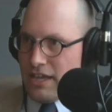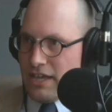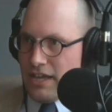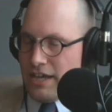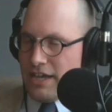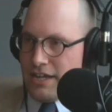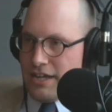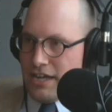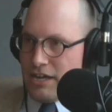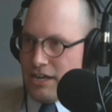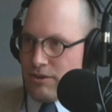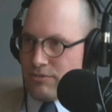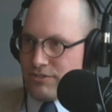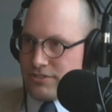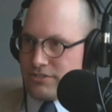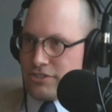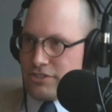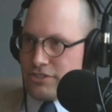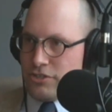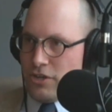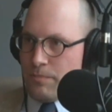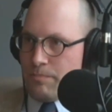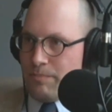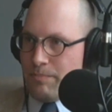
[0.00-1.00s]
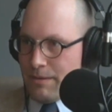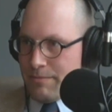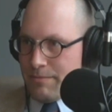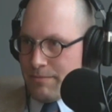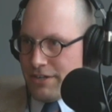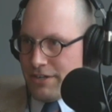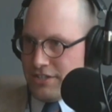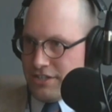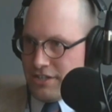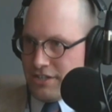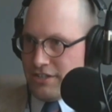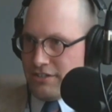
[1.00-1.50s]
and I would buy my
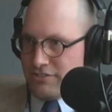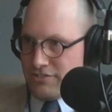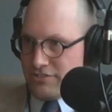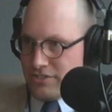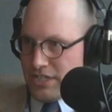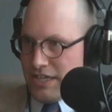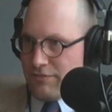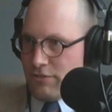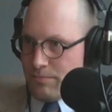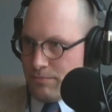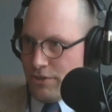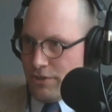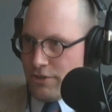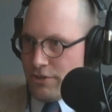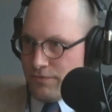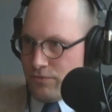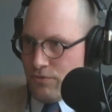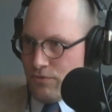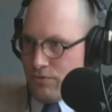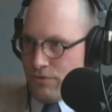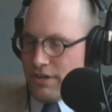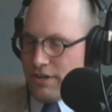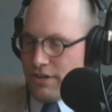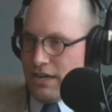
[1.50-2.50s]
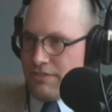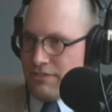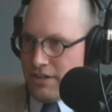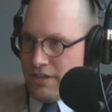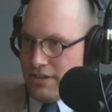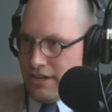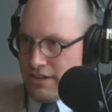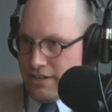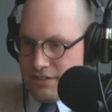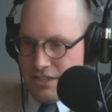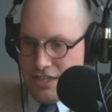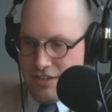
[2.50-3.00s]
ticket, save up money for it, and then
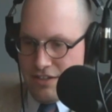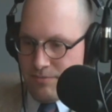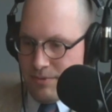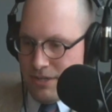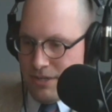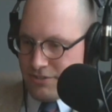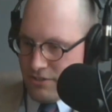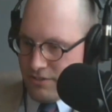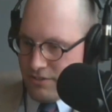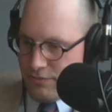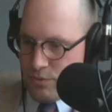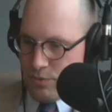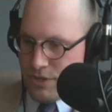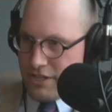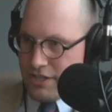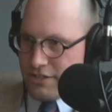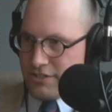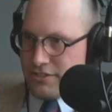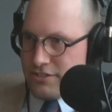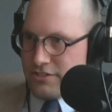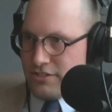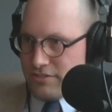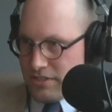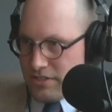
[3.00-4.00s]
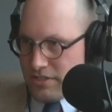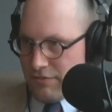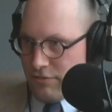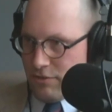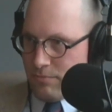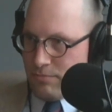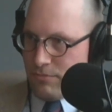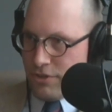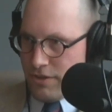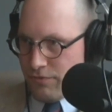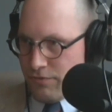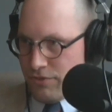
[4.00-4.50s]
I'd give myself weeks to save up
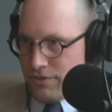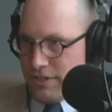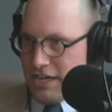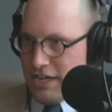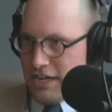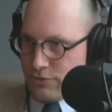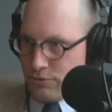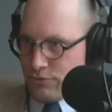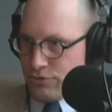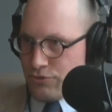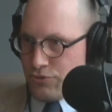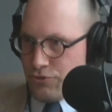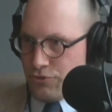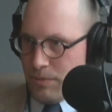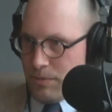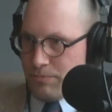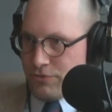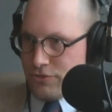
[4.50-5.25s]
money for the actual trip.